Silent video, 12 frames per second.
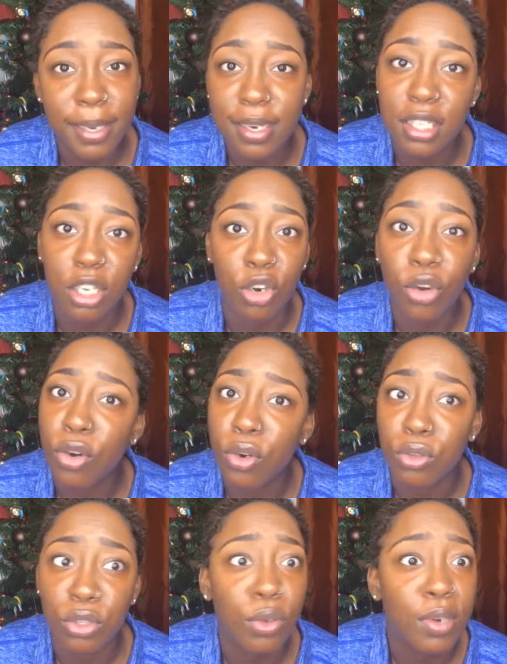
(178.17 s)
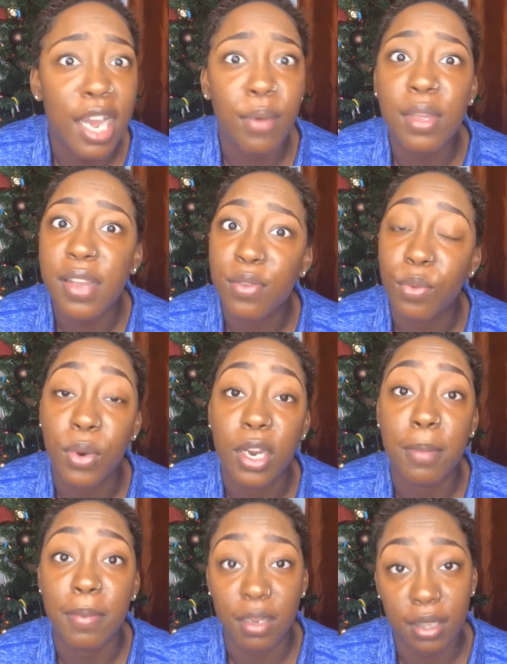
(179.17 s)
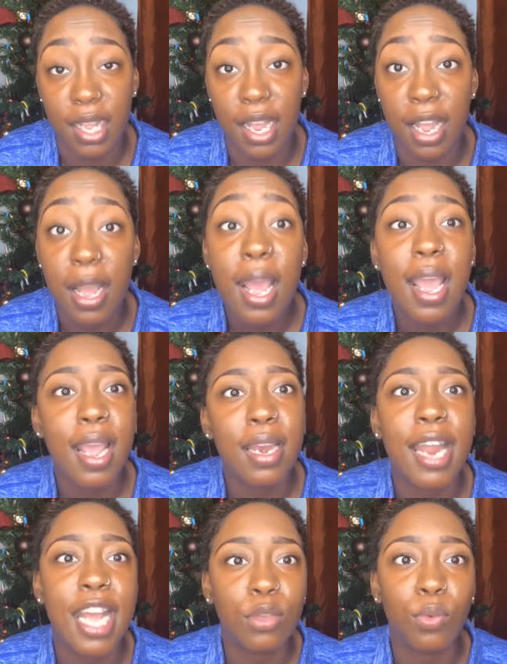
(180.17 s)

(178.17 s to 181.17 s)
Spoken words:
It doesn't curl. So now we have to worry about that. And